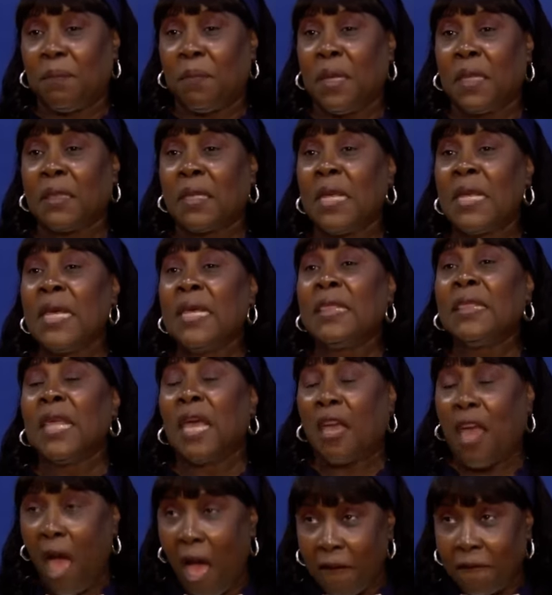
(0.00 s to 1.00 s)
but the
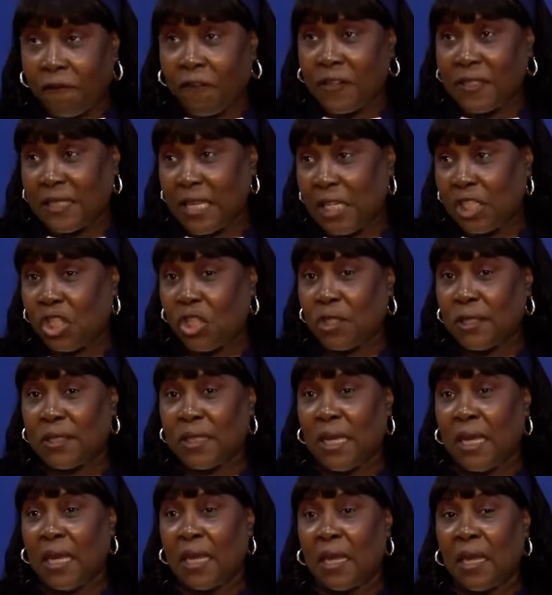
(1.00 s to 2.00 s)
conference, I should
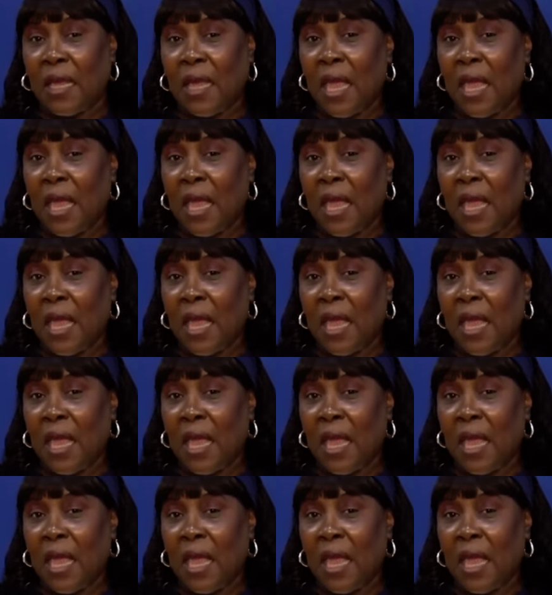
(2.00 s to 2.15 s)
say,